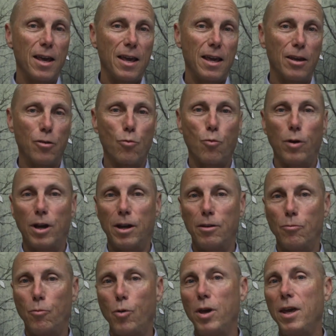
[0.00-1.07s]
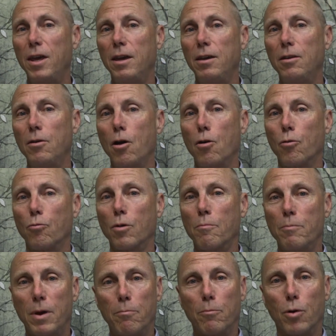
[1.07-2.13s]
is when we
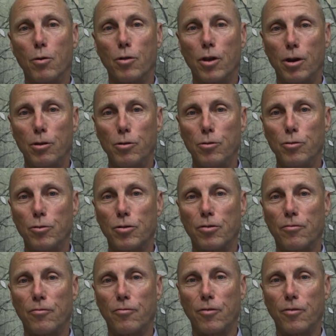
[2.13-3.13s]
remember those